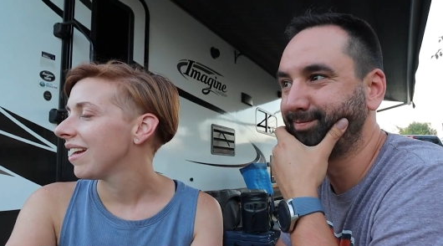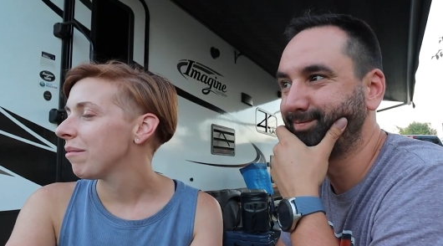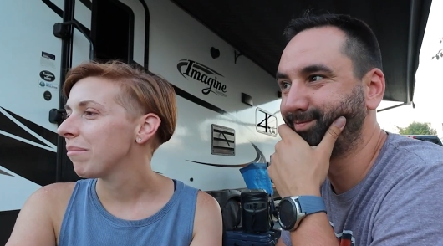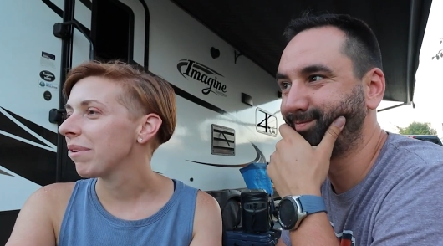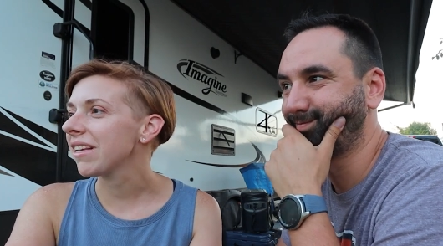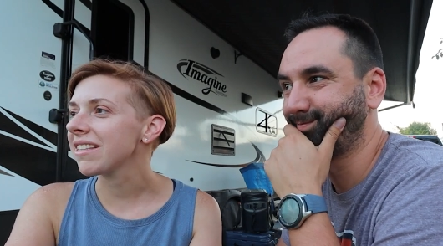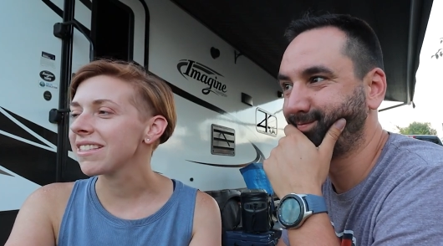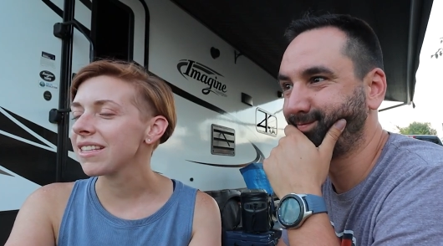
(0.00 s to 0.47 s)

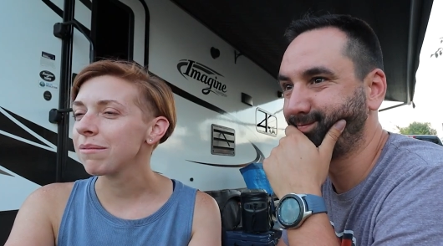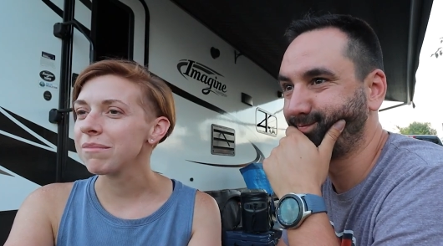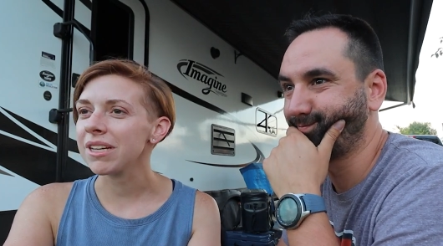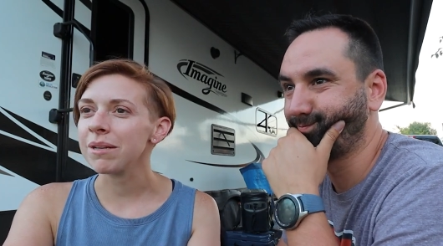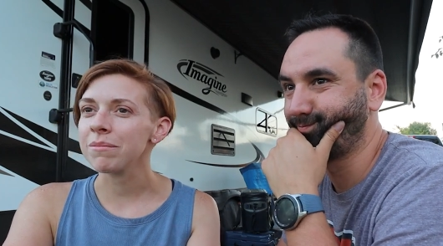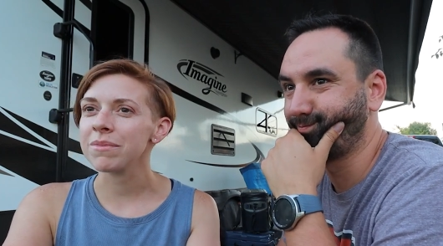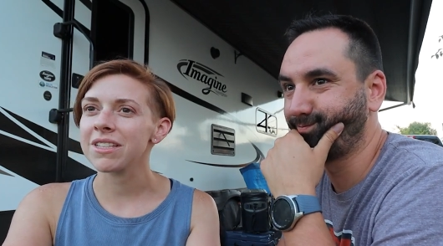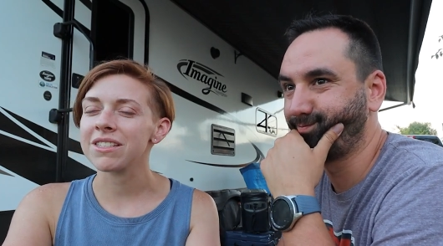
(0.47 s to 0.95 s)
Speaker 1: But it's
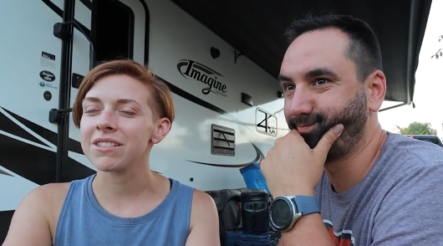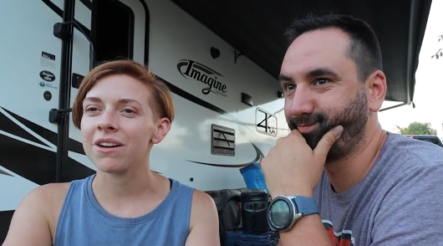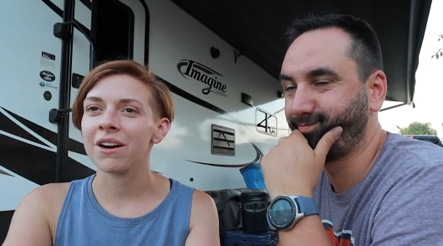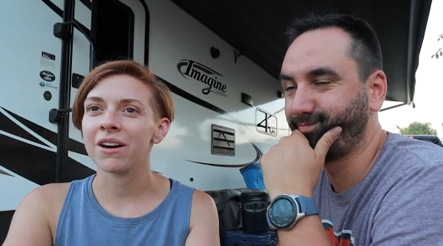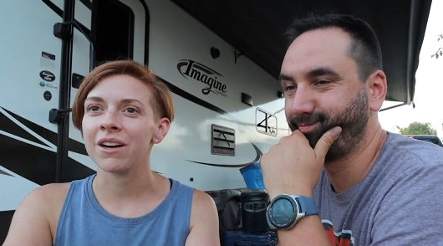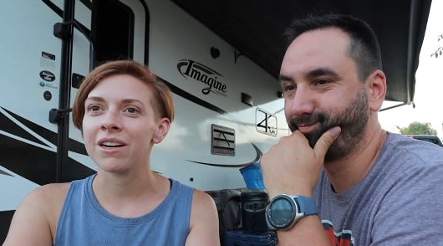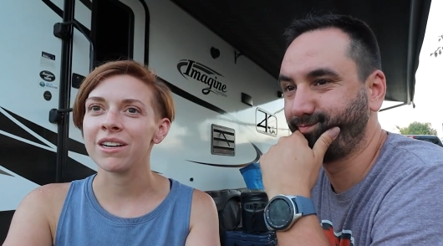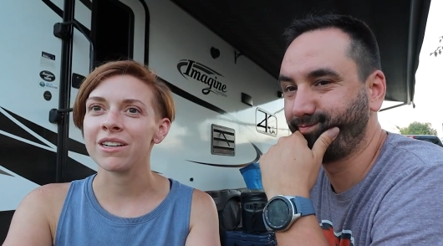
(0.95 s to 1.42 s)
sometimes it's
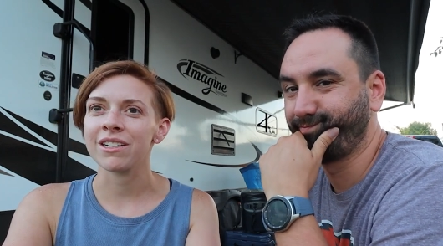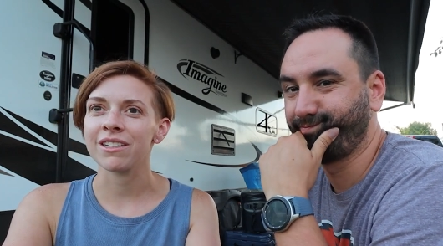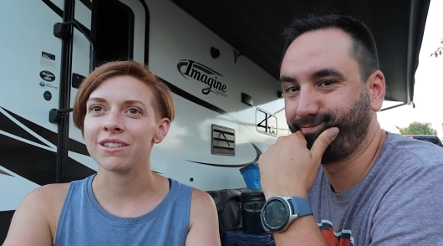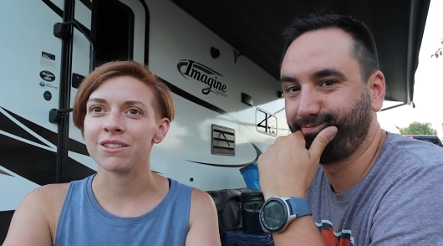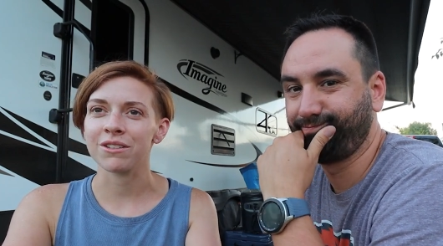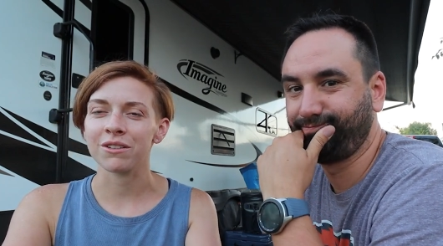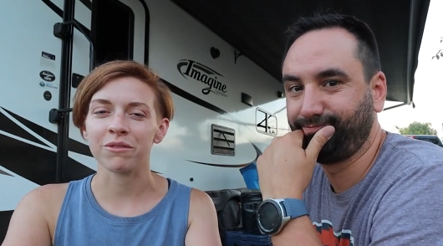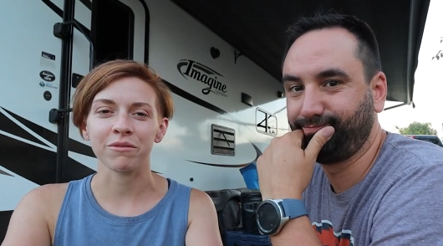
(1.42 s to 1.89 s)

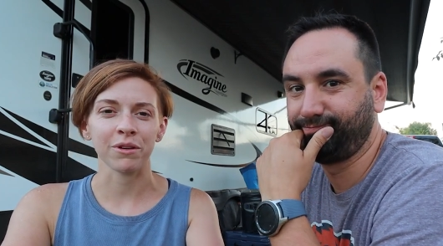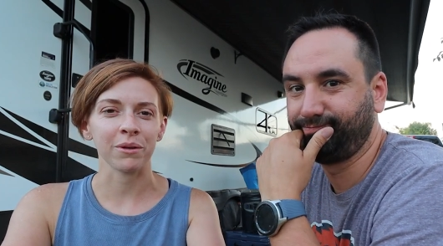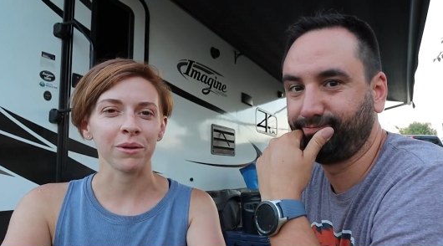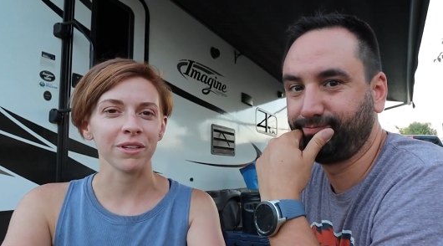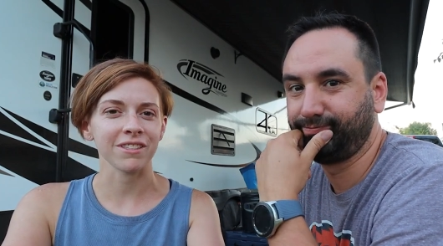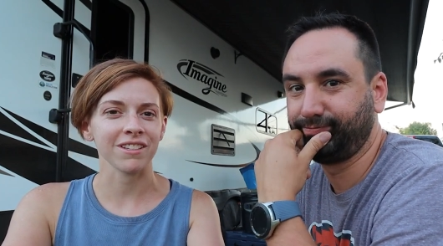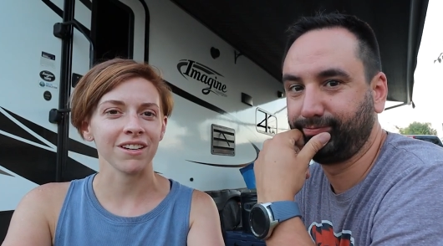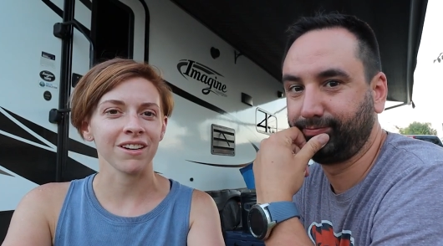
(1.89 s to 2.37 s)
hard to
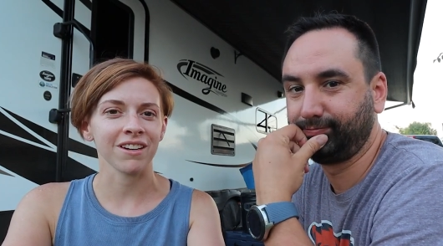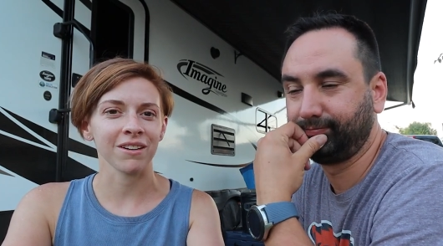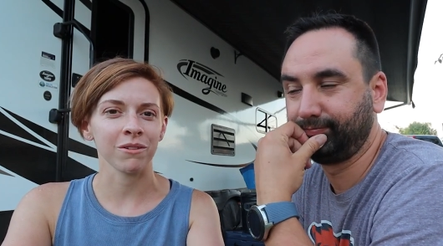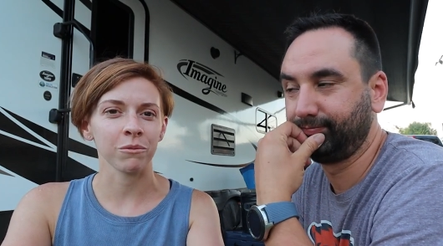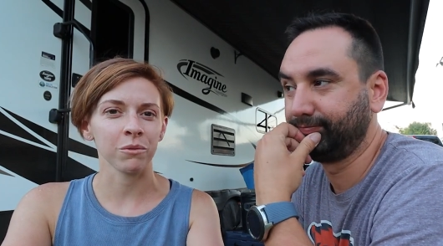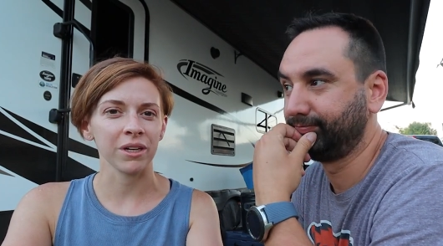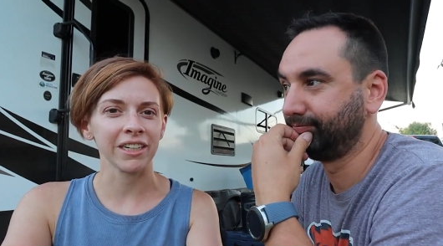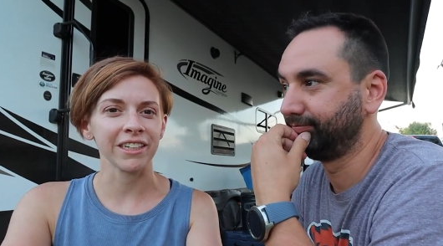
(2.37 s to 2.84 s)
focus
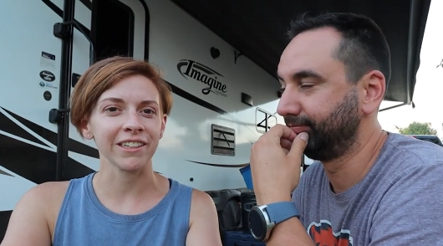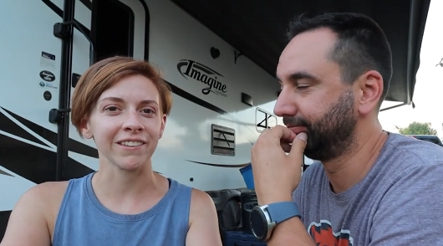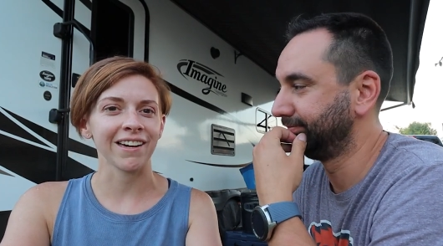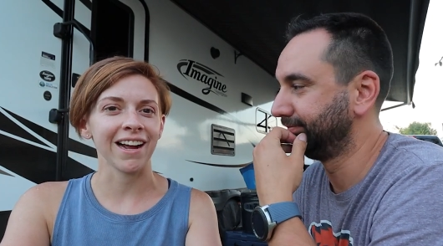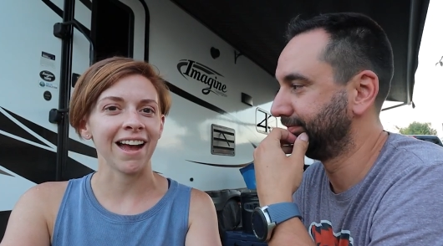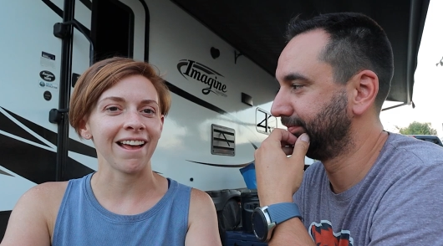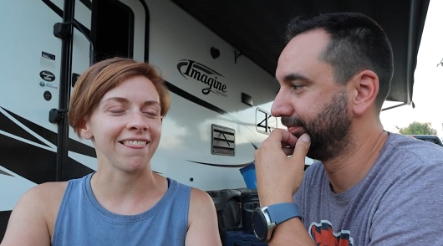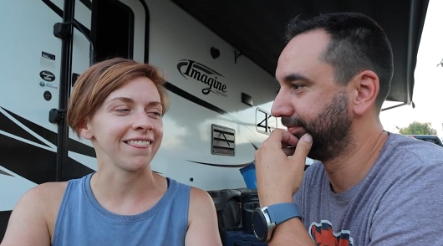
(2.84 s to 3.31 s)
on where you're
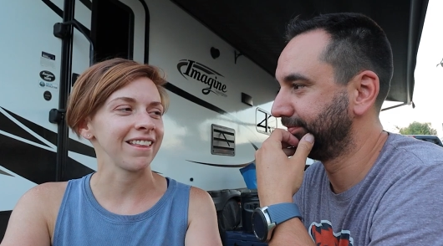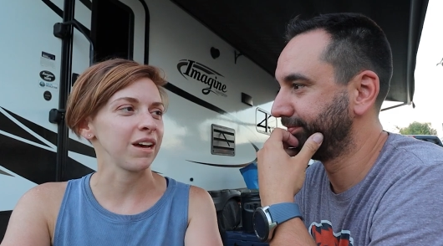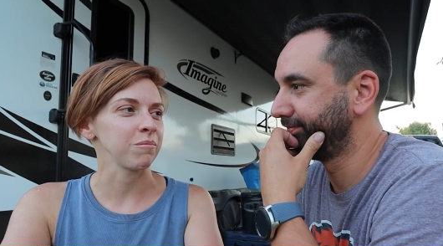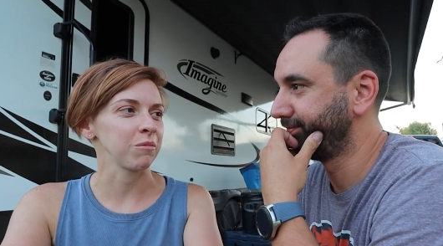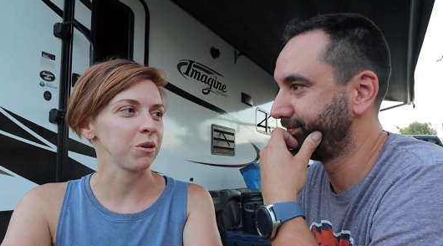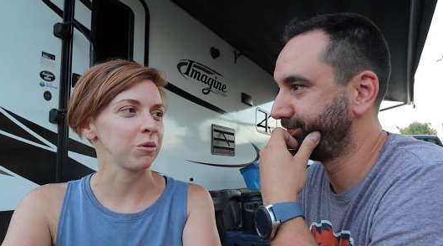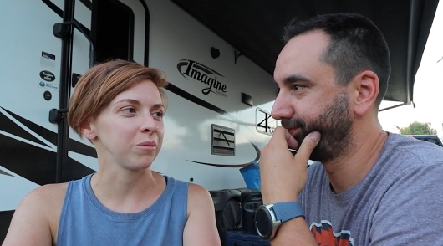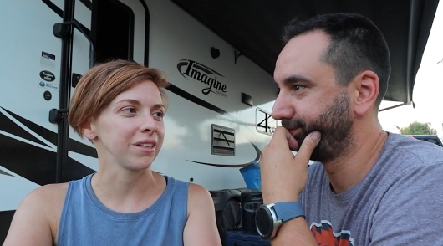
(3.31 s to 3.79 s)
at in that
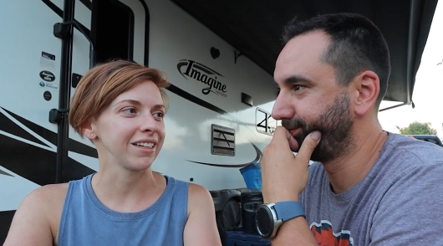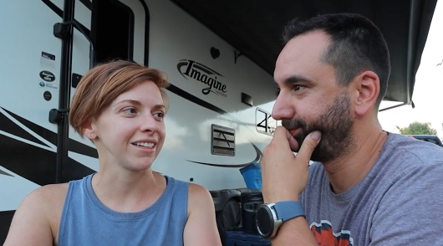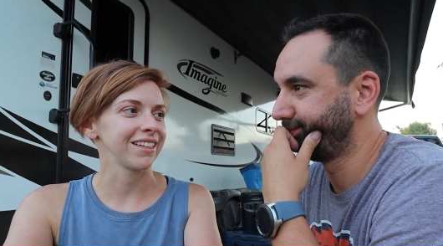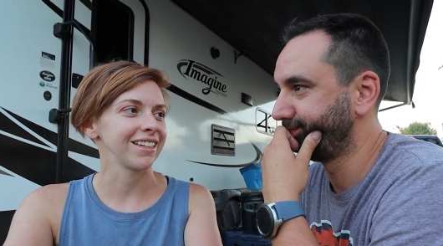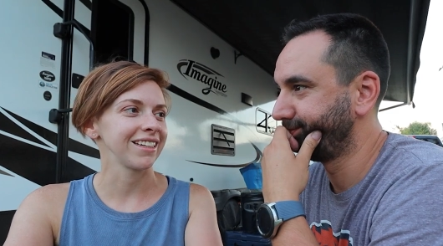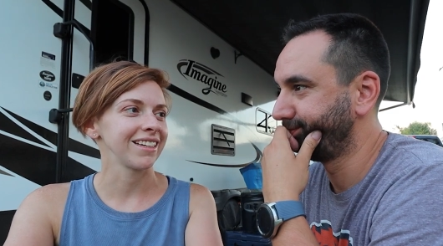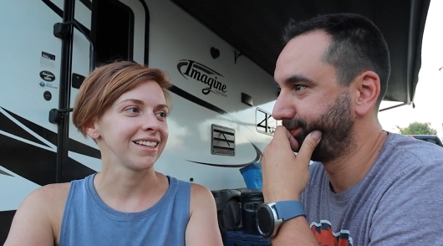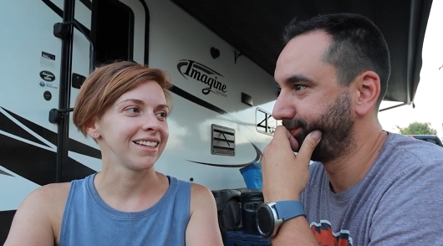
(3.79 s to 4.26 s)
moment.
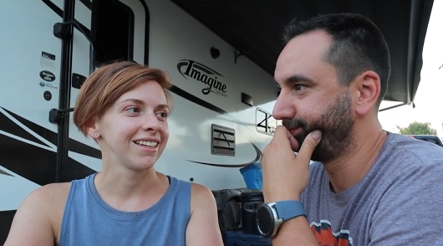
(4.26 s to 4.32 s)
